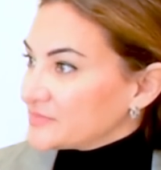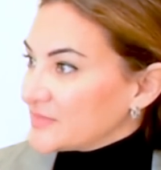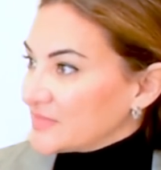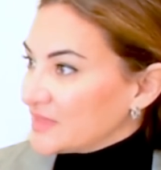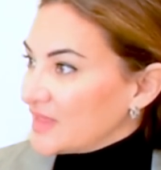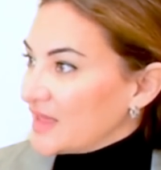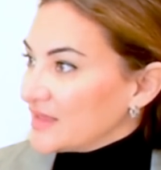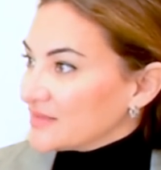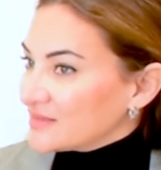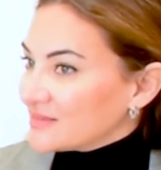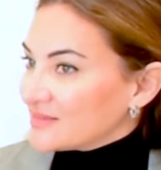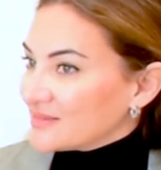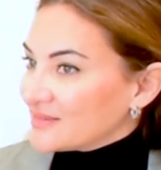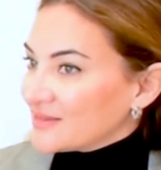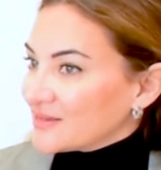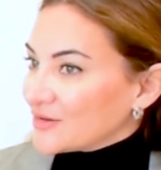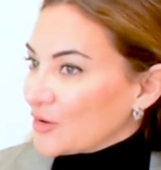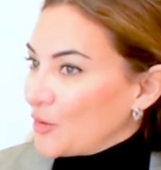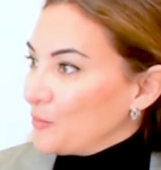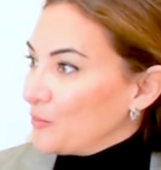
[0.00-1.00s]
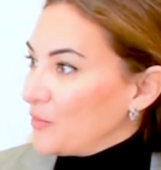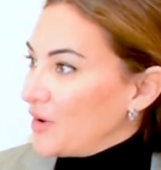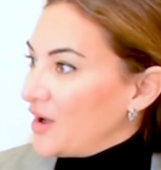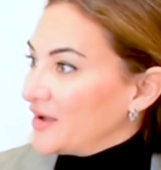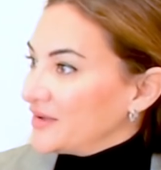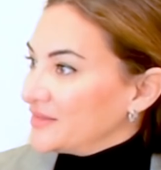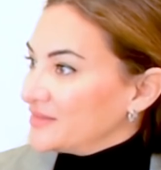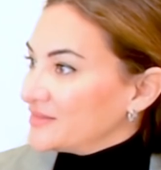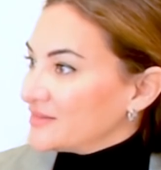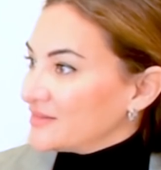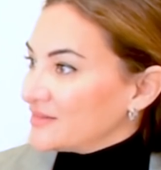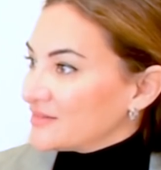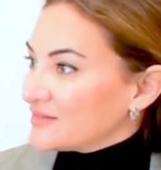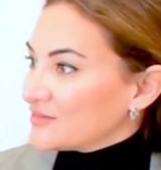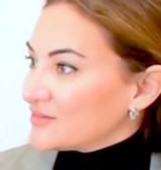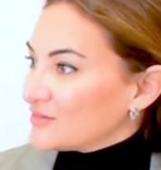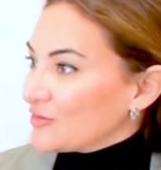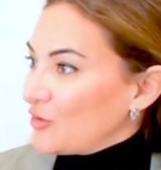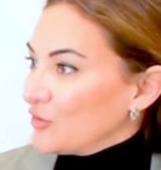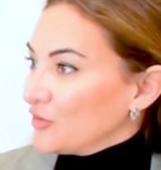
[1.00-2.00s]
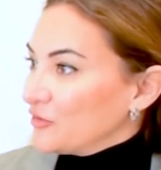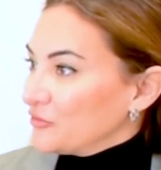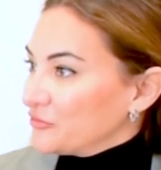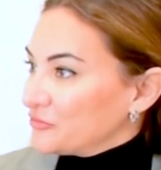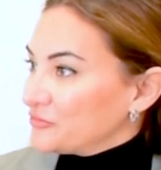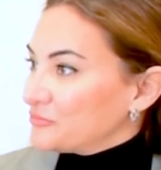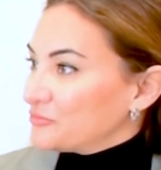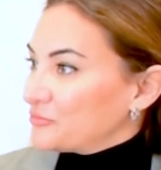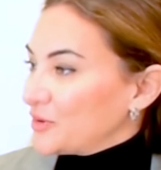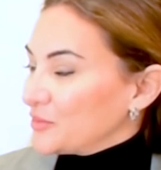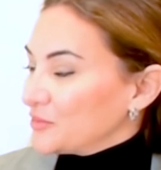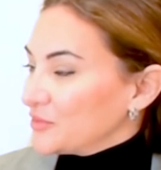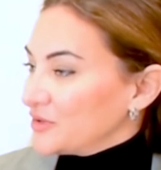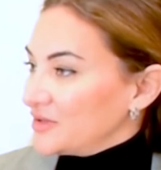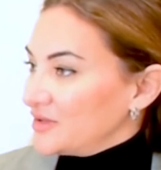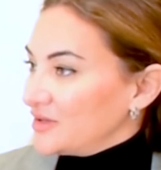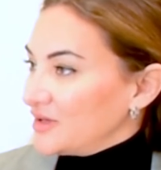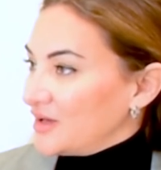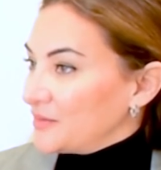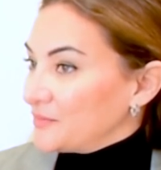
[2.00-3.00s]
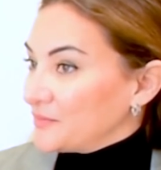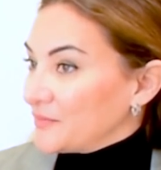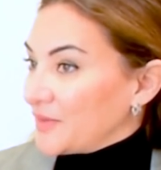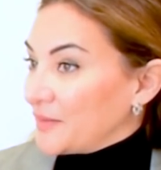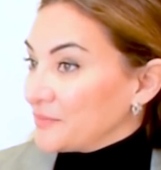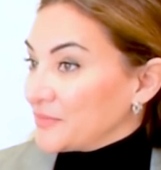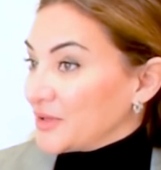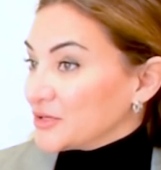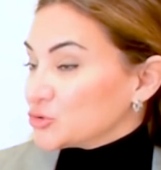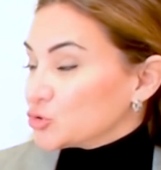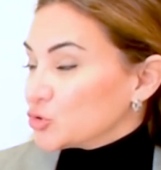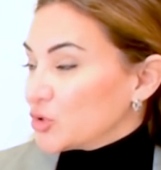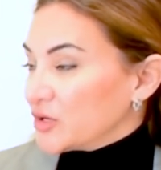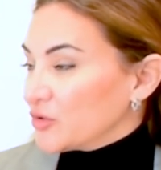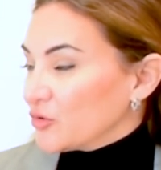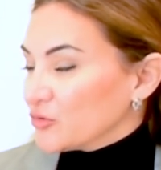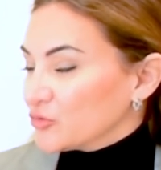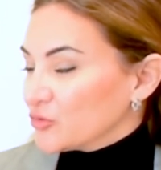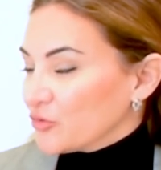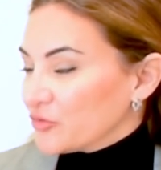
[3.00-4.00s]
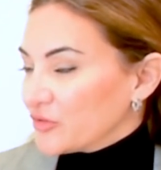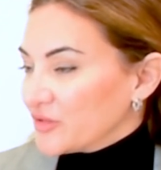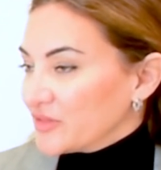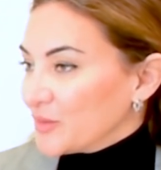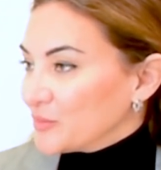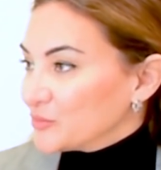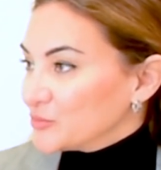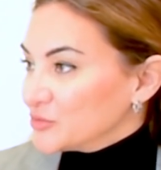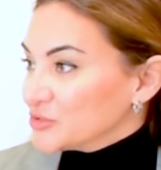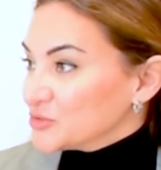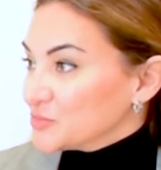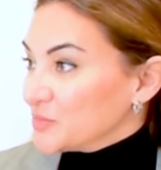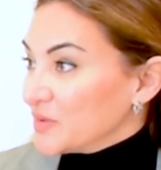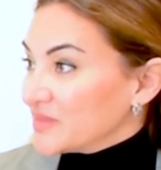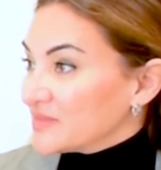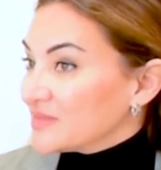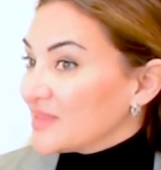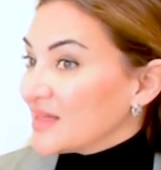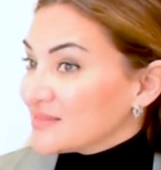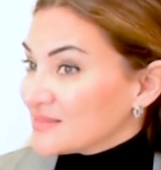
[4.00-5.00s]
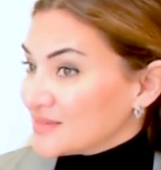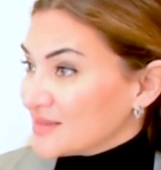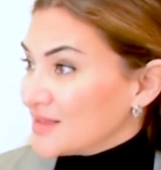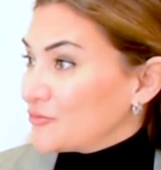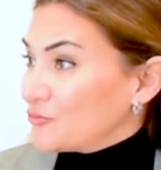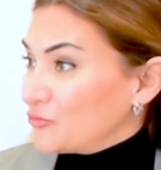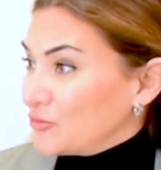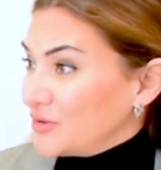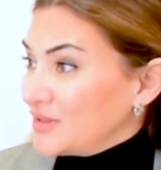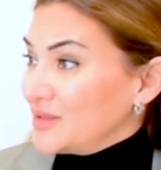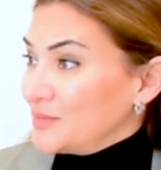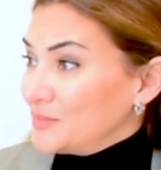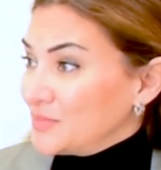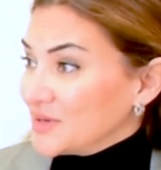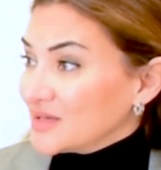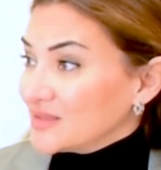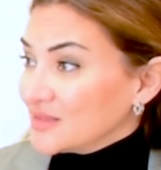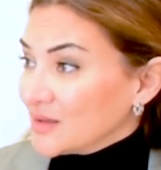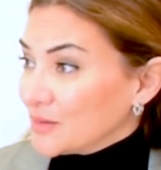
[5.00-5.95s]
that combined is all of probably, I'm, I'm not sure, I don't know the numbers, but that's a really big